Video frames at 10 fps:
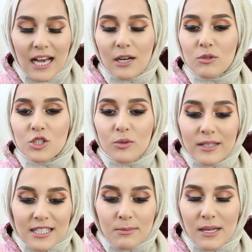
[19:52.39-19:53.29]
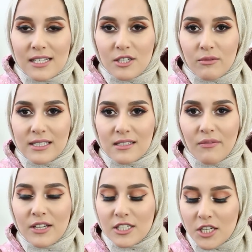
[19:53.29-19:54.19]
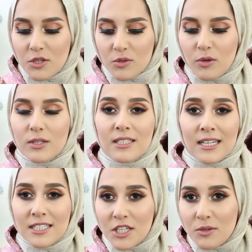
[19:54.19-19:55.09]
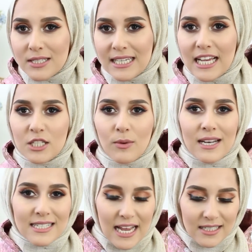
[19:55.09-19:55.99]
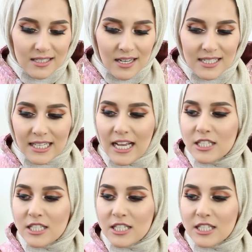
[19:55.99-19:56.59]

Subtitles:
And I was doing this military stuff continuously, as well as exercising,